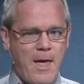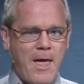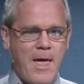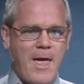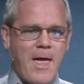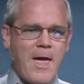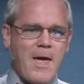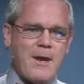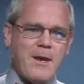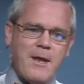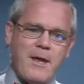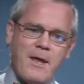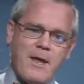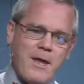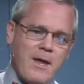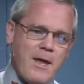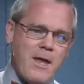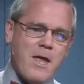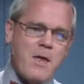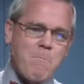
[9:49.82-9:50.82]
And
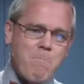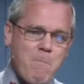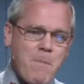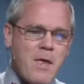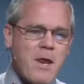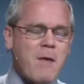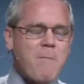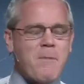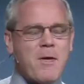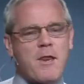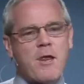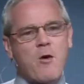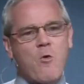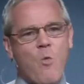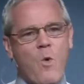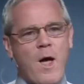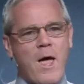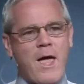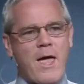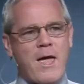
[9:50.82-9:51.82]
in many, many
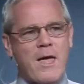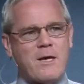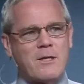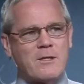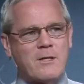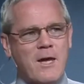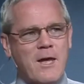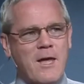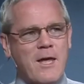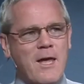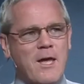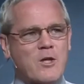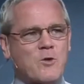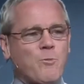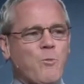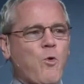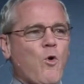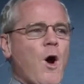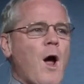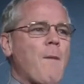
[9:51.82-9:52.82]
ways, it's
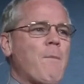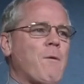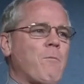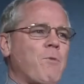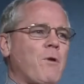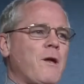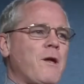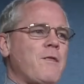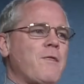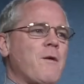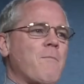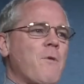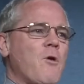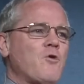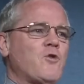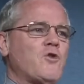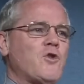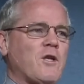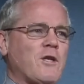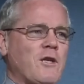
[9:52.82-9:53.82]
probably the
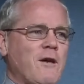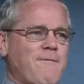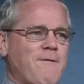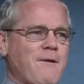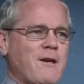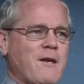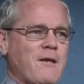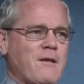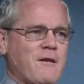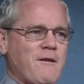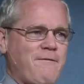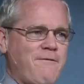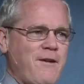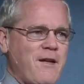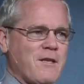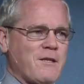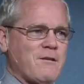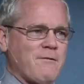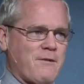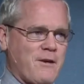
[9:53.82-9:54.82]
most significant
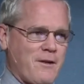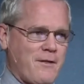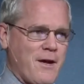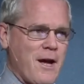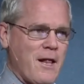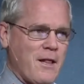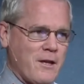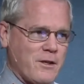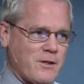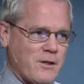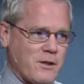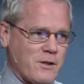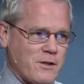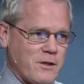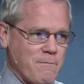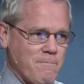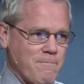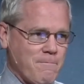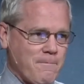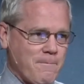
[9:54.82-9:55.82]
defense of
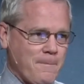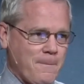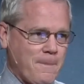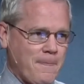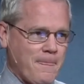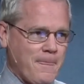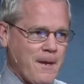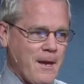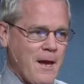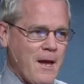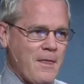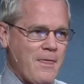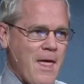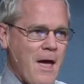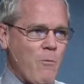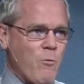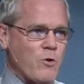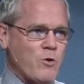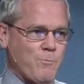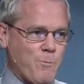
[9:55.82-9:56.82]
Catholicism
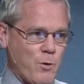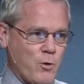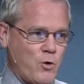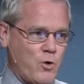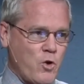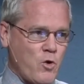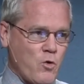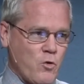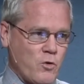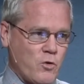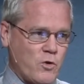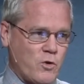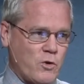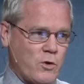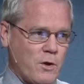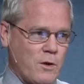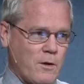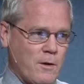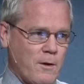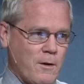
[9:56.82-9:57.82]
that was
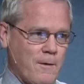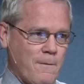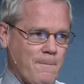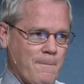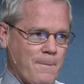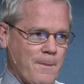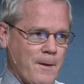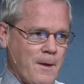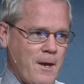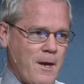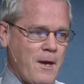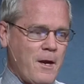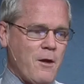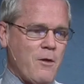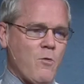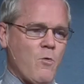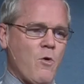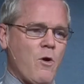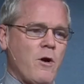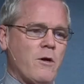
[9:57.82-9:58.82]
produced. In
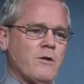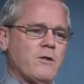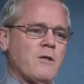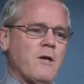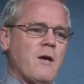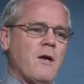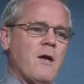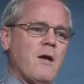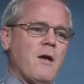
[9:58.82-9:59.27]
other words,